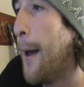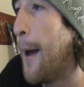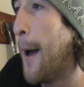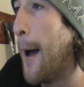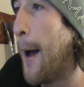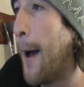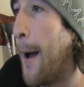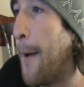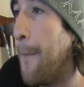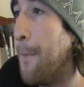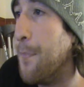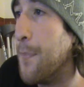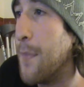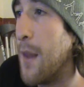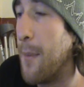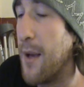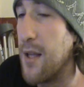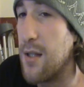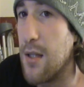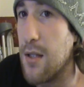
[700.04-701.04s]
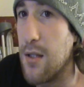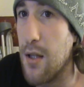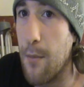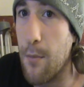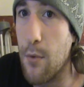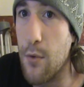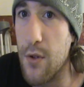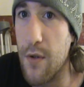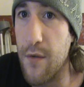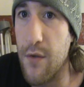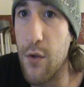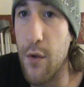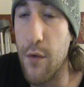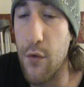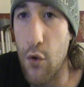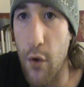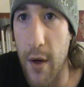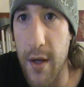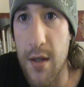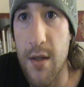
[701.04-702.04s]
The best examples of sort
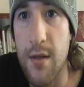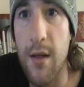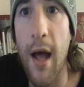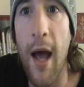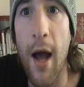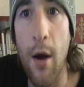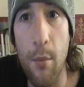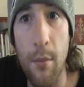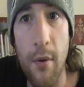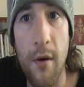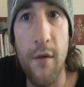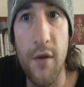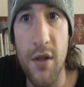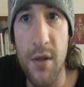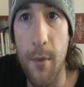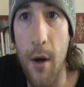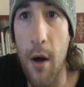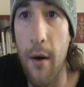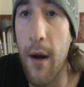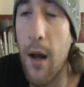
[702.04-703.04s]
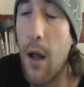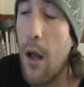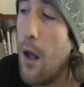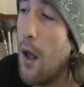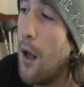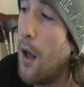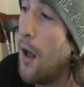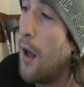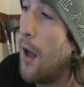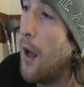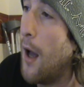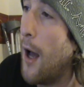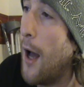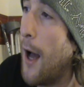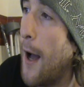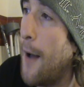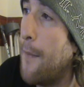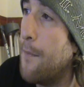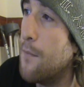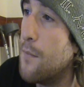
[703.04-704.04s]
of traits that help for sparring.
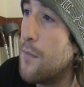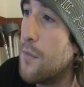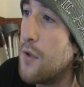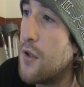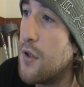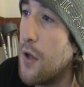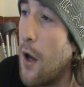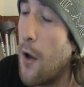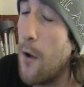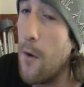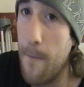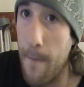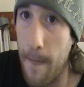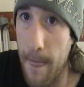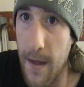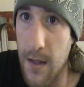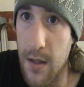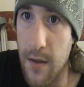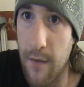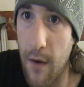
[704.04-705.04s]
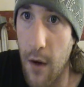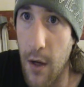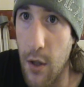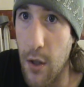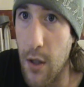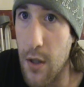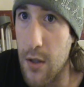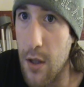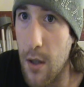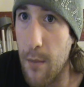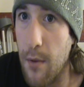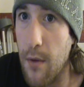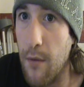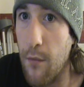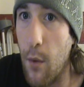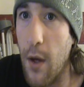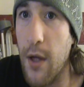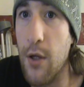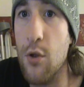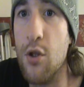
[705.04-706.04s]
So that's a very good example
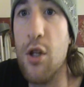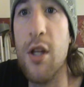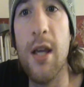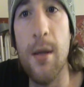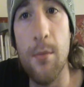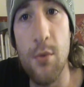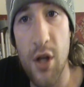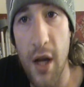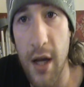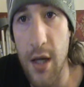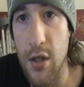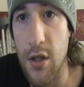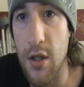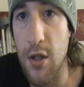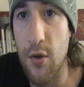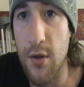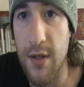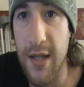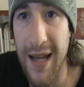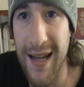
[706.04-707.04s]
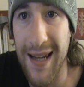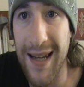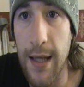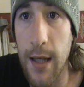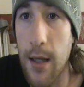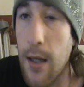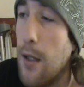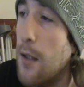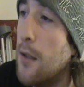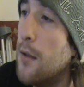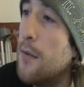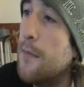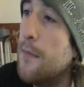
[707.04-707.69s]
of why you should keep changing your technique.